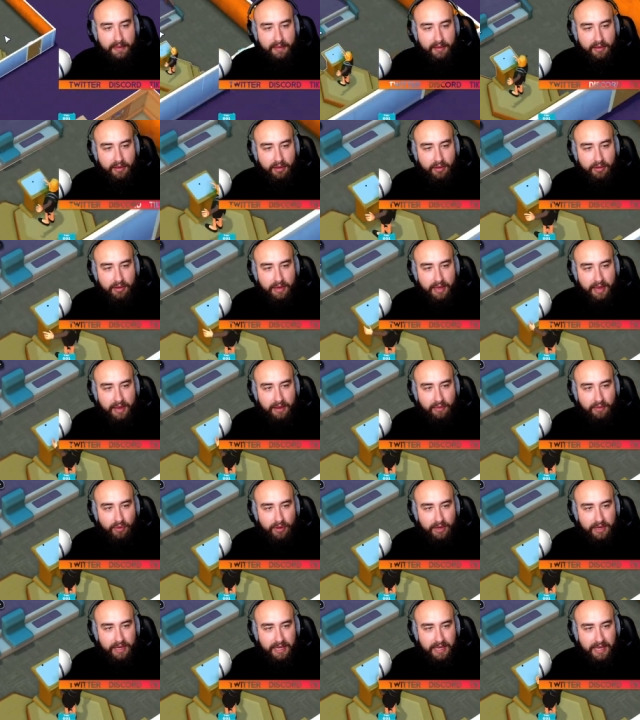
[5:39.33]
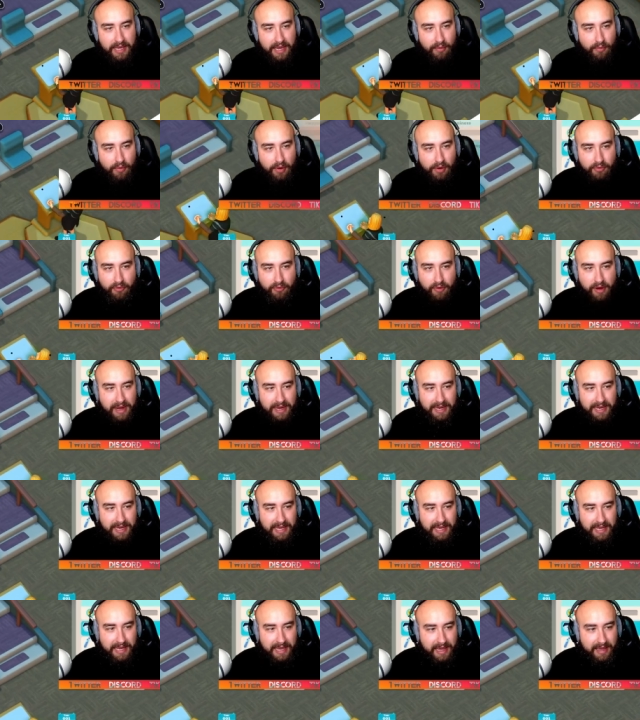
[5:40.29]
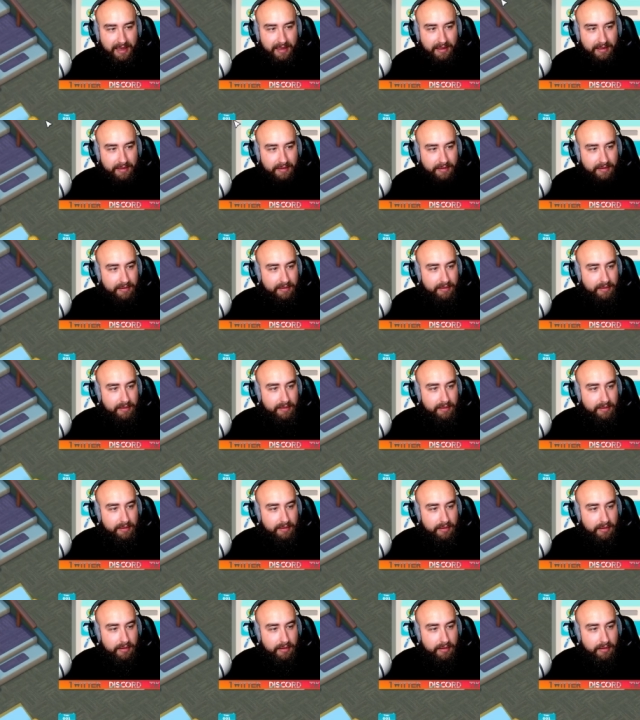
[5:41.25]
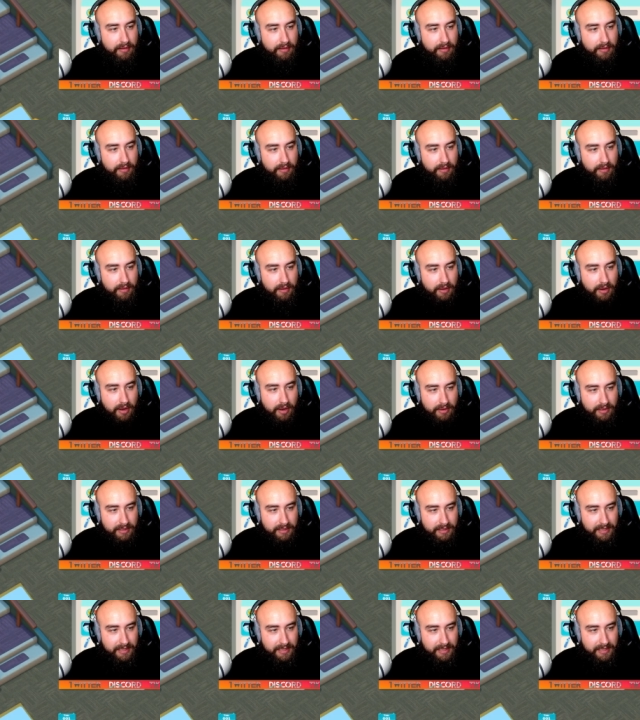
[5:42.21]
Okay, what did he get? What grade did he get? Oh,